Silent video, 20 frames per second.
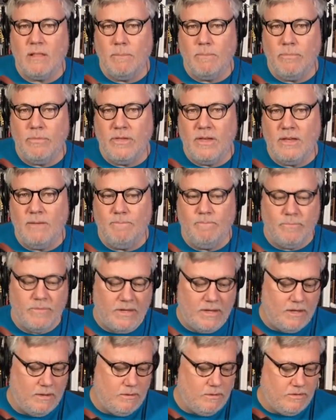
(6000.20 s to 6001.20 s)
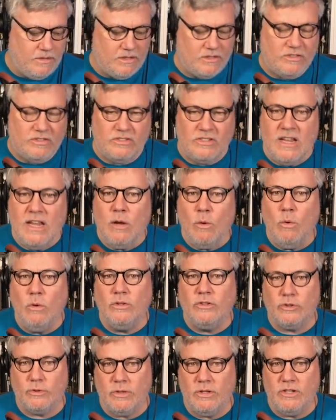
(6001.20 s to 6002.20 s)
the, the the the sequel
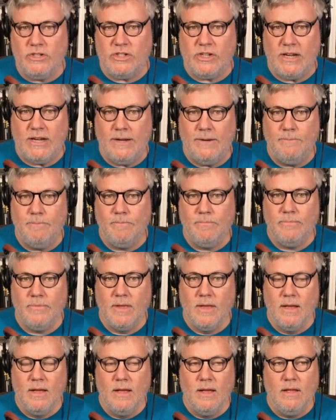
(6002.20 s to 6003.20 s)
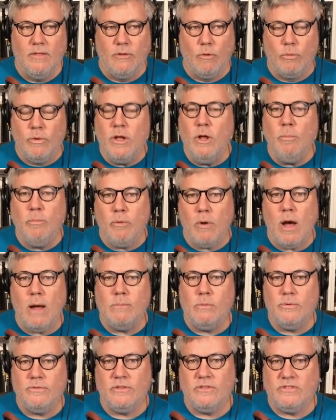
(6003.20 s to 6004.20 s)
trilogy, the real
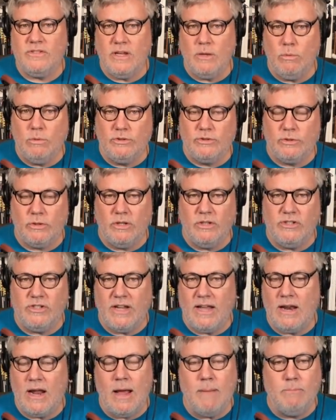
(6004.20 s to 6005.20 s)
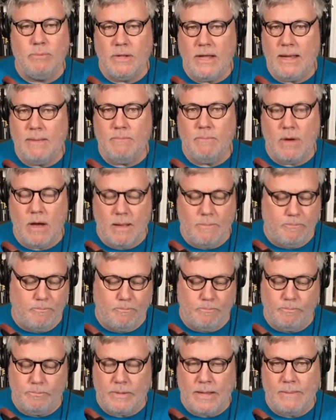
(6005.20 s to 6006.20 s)
problem with the sequel trilogy, and I blame I
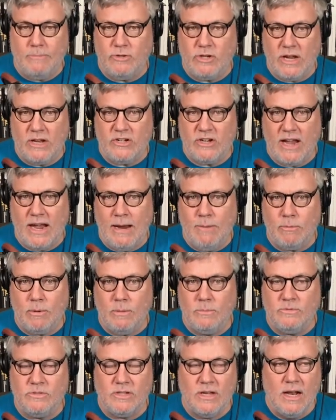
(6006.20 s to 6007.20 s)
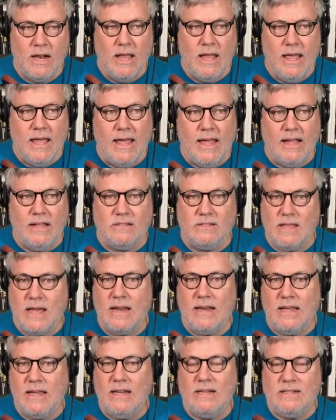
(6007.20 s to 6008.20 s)
blame J.J. Abrams, is
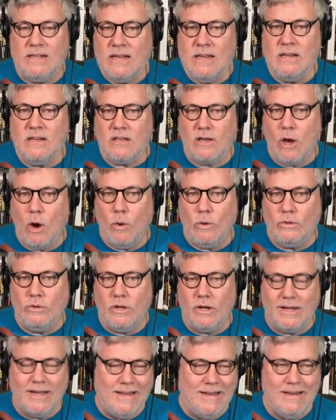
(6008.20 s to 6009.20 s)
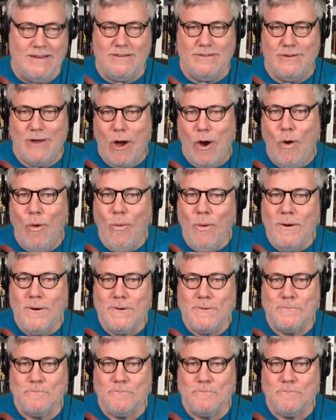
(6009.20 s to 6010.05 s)
that he didn't go look. He didn't know.